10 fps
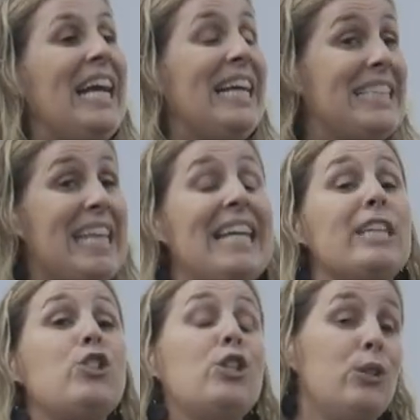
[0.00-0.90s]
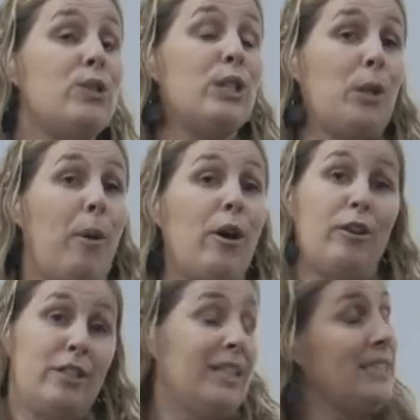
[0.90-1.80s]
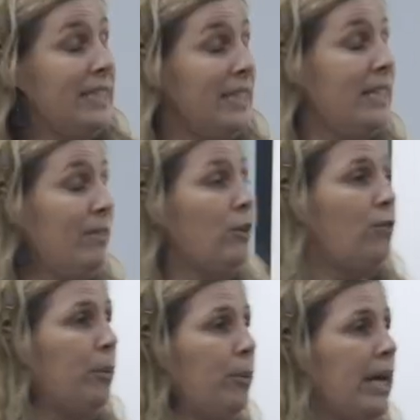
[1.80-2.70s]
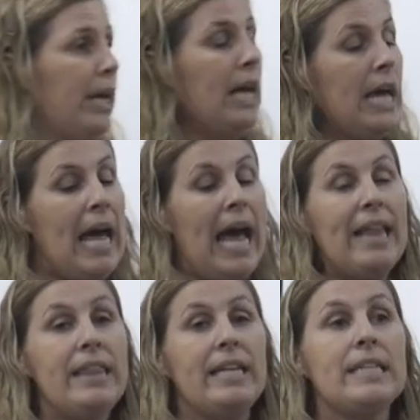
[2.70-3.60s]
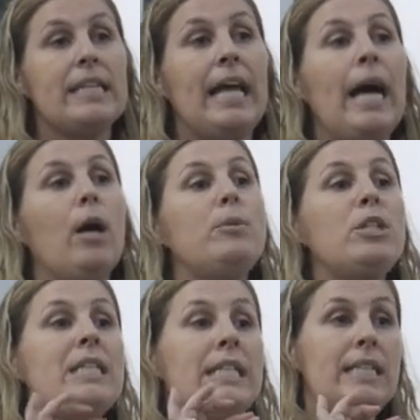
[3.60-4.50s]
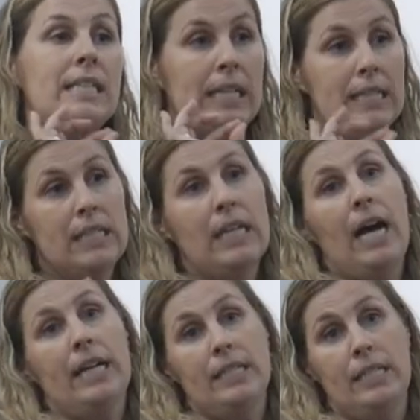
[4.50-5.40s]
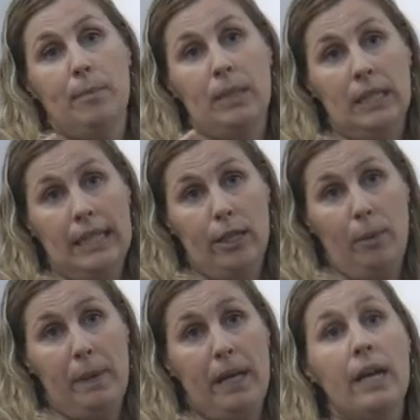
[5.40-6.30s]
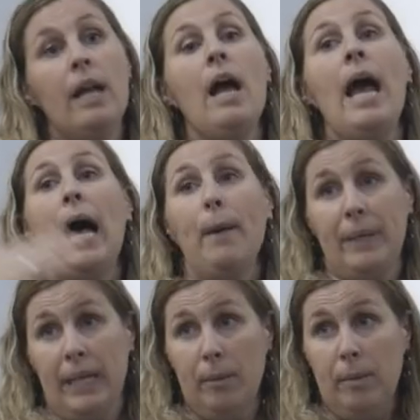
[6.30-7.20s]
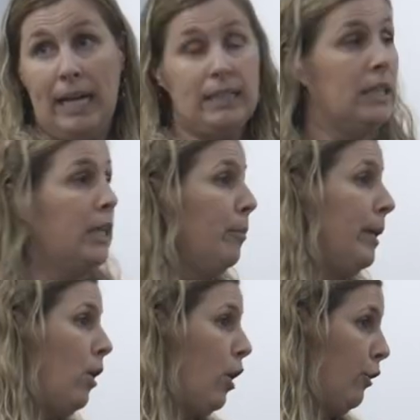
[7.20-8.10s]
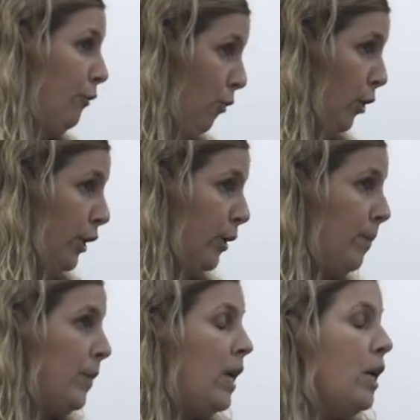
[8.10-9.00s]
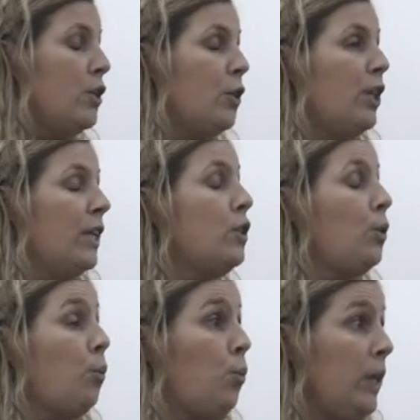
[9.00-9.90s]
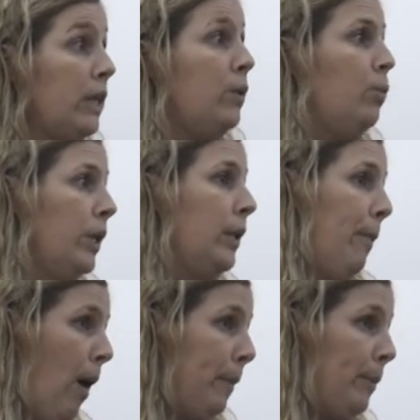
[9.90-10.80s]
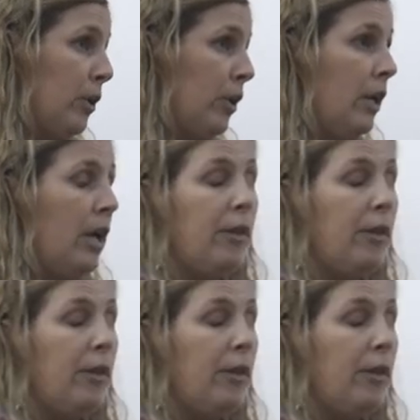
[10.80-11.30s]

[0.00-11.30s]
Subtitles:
It's that excuse that your partner does need to give you foreplay. And then it's gonna help just desensitize him a little bit, helping him last a little bit longer for you. So these are really, really popular.